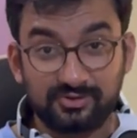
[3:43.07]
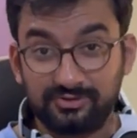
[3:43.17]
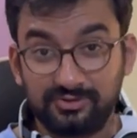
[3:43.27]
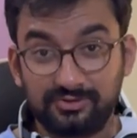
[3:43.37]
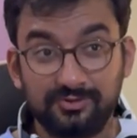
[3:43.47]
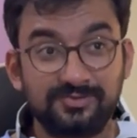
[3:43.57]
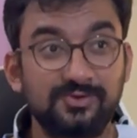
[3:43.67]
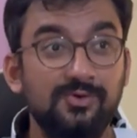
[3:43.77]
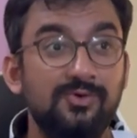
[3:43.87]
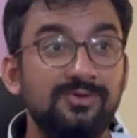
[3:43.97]
youtube
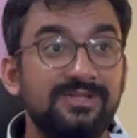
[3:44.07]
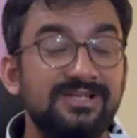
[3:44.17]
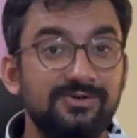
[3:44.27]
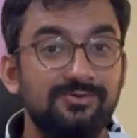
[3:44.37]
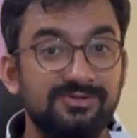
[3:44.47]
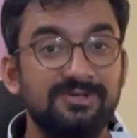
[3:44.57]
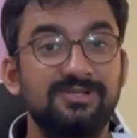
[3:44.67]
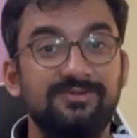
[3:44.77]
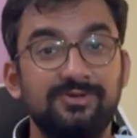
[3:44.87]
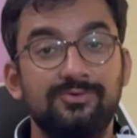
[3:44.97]
so there is a special
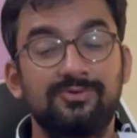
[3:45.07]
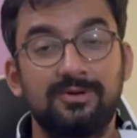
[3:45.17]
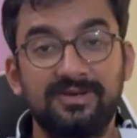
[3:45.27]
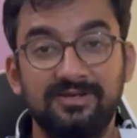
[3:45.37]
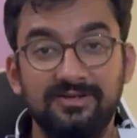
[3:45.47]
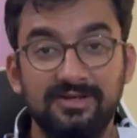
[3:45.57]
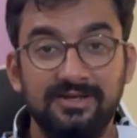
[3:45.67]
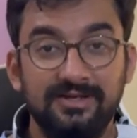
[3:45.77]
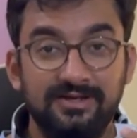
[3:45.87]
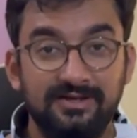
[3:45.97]
video coming
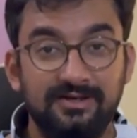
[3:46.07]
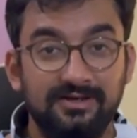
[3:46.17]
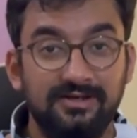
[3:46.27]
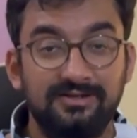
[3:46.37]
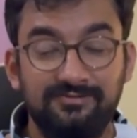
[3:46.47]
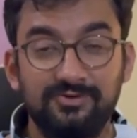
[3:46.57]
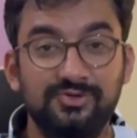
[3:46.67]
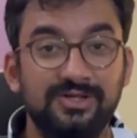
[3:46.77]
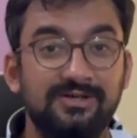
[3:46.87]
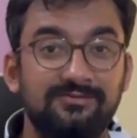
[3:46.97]
uh, in the
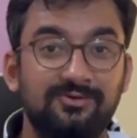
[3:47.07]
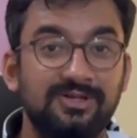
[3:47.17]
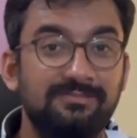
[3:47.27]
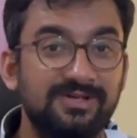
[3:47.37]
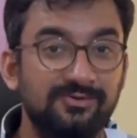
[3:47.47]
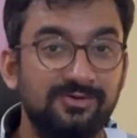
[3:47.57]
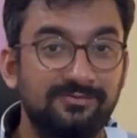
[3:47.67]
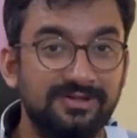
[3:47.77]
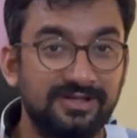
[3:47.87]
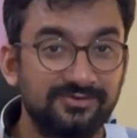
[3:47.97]
future for that particular
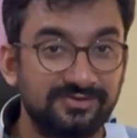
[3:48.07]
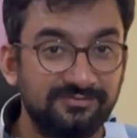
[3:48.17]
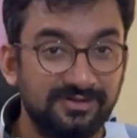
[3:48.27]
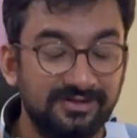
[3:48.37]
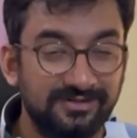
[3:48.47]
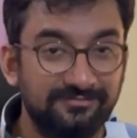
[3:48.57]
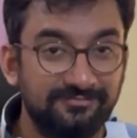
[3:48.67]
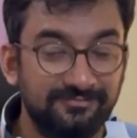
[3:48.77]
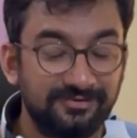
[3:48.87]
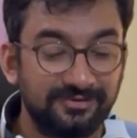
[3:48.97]
1000 uh,
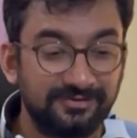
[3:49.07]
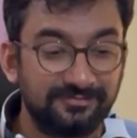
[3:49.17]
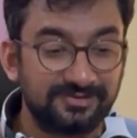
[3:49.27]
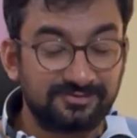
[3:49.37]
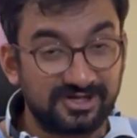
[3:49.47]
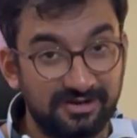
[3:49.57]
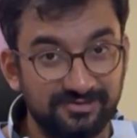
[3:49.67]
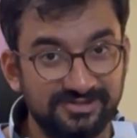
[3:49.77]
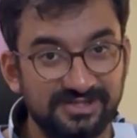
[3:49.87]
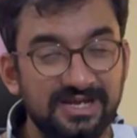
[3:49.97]
uh,
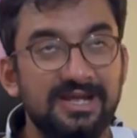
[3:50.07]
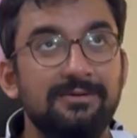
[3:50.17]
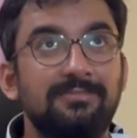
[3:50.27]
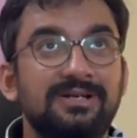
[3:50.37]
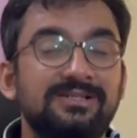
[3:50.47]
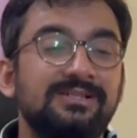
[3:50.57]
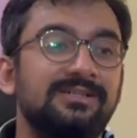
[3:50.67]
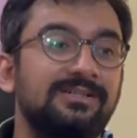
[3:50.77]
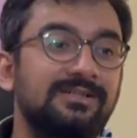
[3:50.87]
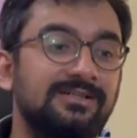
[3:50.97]
subscribers but
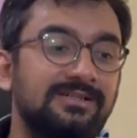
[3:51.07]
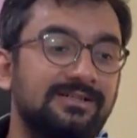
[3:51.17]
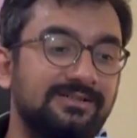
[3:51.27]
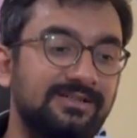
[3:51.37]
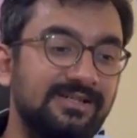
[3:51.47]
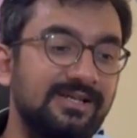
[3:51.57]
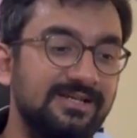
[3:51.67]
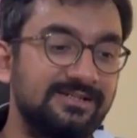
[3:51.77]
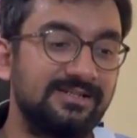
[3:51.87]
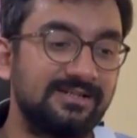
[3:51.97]
the thing
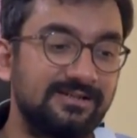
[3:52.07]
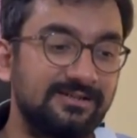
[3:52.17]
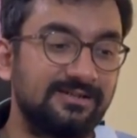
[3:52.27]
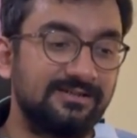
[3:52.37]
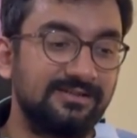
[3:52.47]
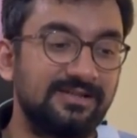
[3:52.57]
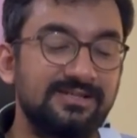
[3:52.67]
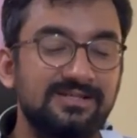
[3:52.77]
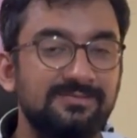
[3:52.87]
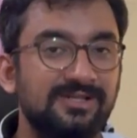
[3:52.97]
is that uh, there
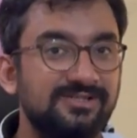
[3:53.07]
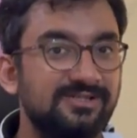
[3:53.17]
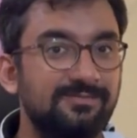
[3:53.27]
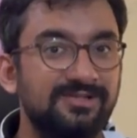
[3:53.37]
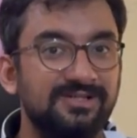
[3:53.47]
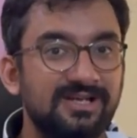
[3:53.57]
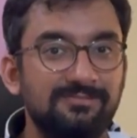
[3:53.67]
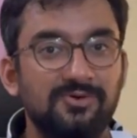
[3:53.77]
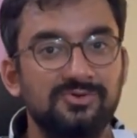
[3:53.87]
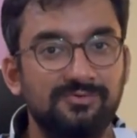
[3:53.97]
has been considerable delay
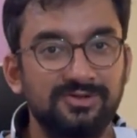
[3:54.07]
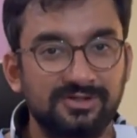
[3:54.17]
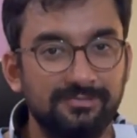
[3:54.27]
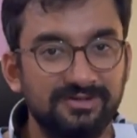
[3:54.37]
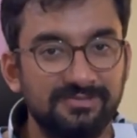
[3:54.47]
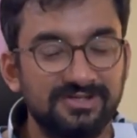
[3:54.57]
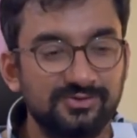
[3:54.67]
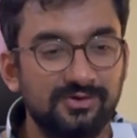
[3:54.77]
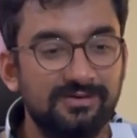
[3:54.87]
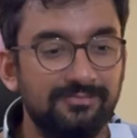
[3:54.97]
because of other commitments
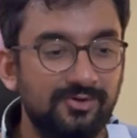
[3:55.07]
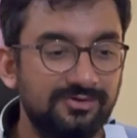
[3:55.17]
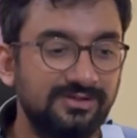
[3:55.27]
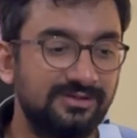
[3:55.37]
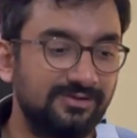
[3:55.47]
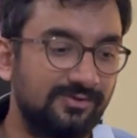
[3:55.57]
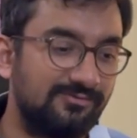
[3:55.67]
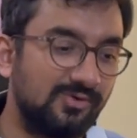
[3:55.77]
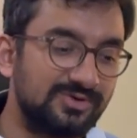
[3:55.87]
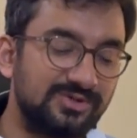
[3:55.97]
so i'm not you know
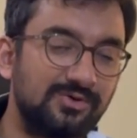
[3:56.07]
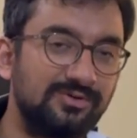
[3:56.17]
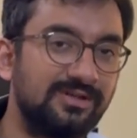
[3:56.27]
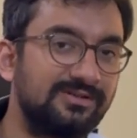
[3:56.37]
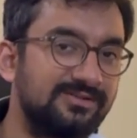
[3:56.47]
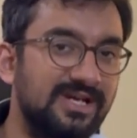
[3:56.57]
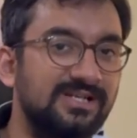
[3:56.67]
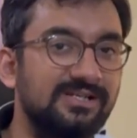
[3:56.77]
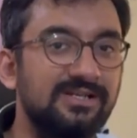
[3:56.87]
focusing on that channel